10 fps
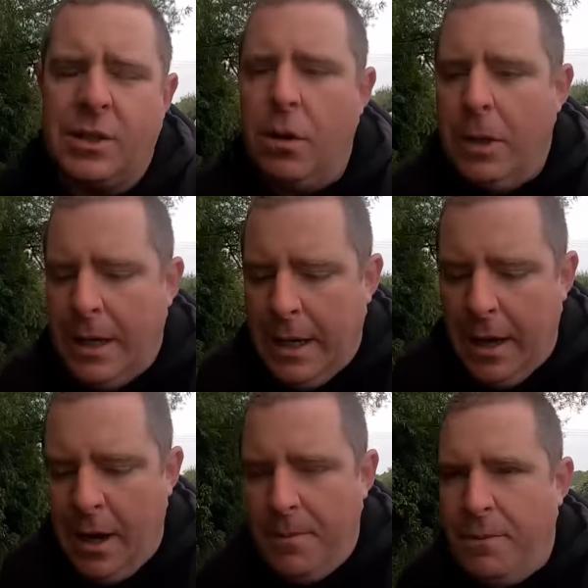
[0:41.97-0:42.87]
So
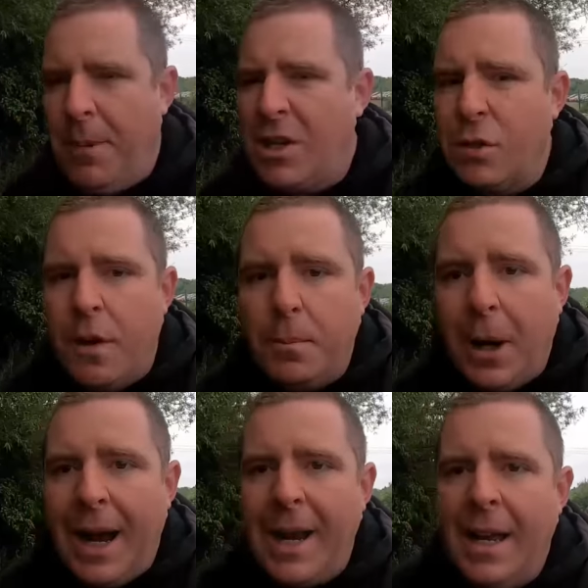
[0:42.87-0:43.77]
um, my stuff I
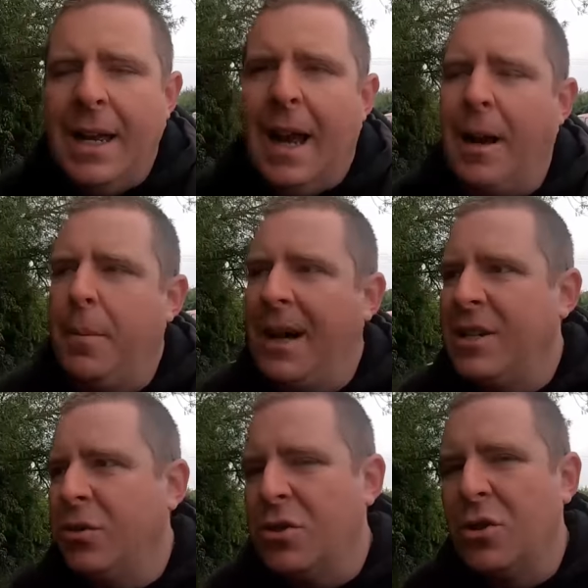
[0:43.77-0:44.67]
buy, I buy
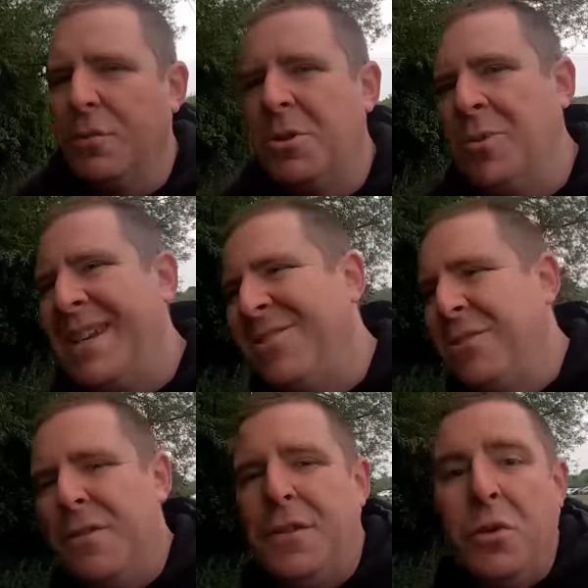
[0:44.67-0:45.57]
sort of stuff between
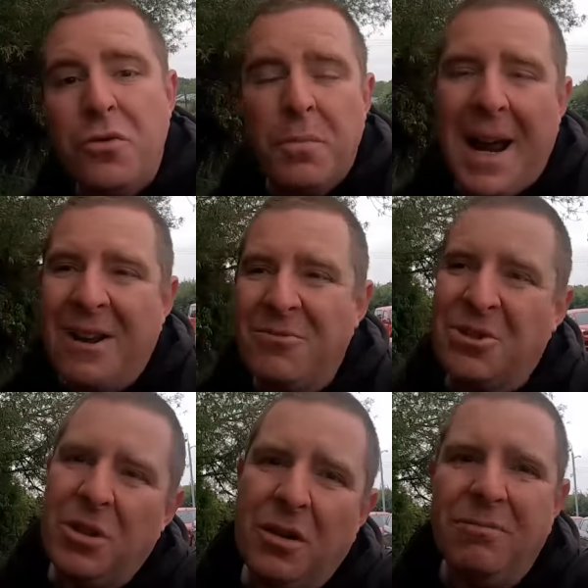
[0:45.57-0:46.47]
sort of a few hundred
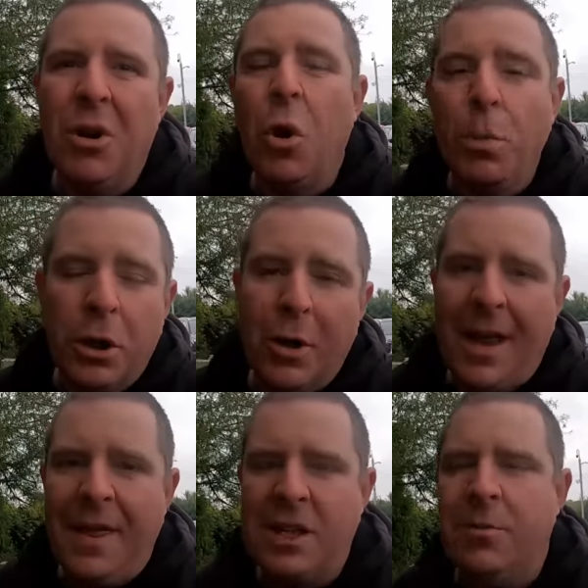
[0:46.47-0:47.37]
pounds to couple of
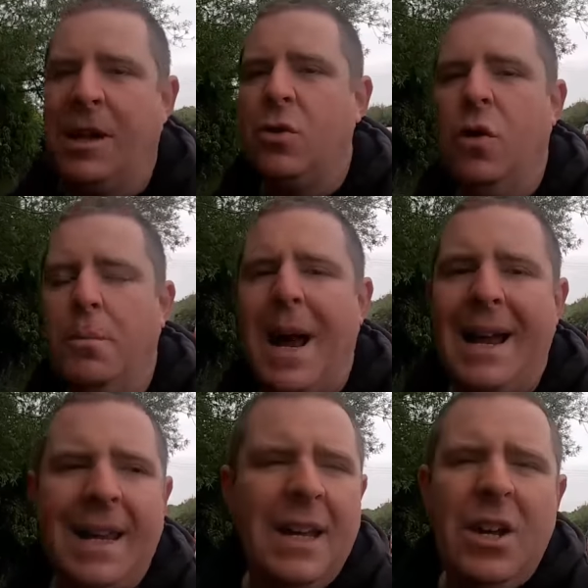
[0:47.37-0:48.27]
grand, that's my sort of
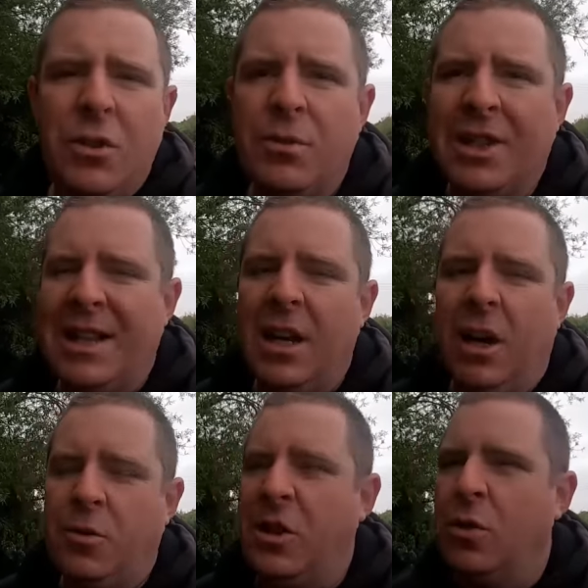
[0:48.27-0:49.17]
bag. If I'm selling
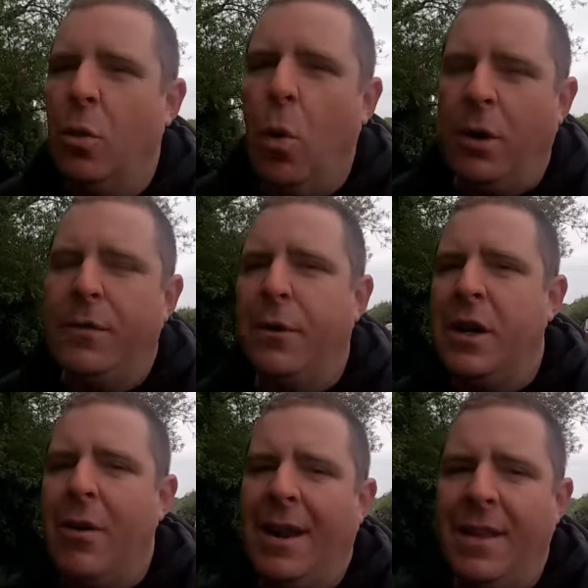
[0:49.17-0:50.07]
cars between sort of one and
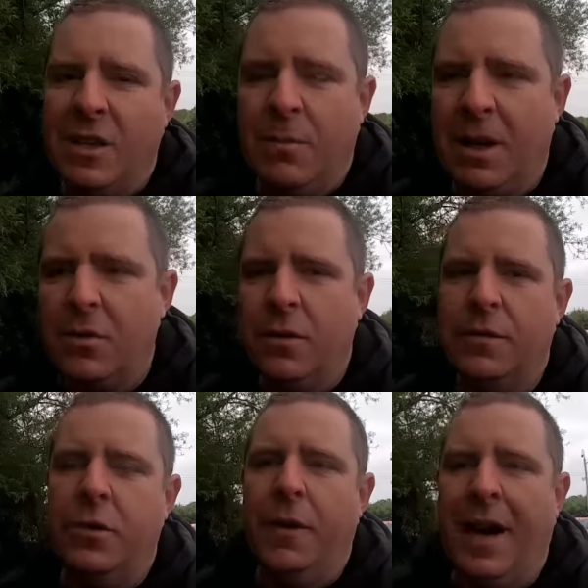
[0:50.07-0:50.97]
three grand, that's my sort
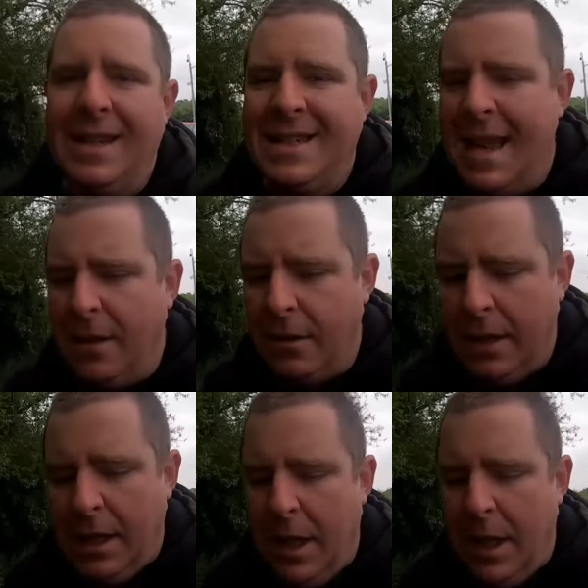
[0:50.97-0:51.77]
of stuff I sell.